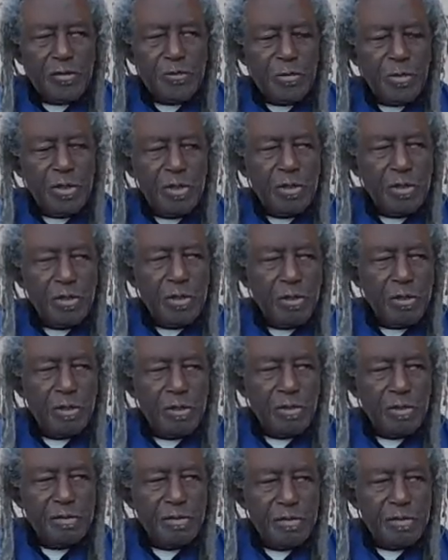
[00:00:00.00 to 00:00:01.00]
been
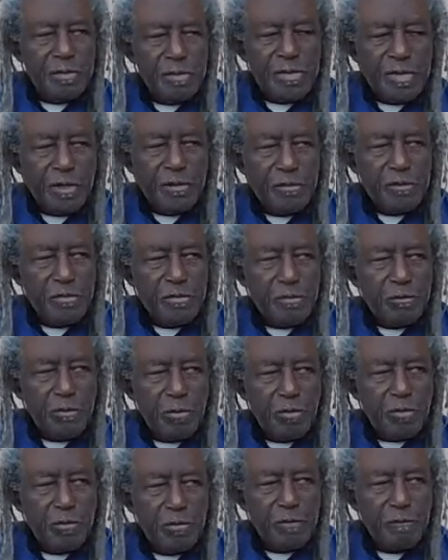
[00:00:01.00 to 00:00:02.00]
a center
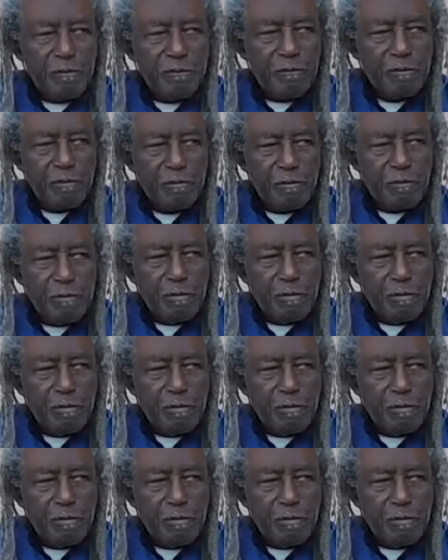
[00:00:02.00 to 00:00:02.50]
both of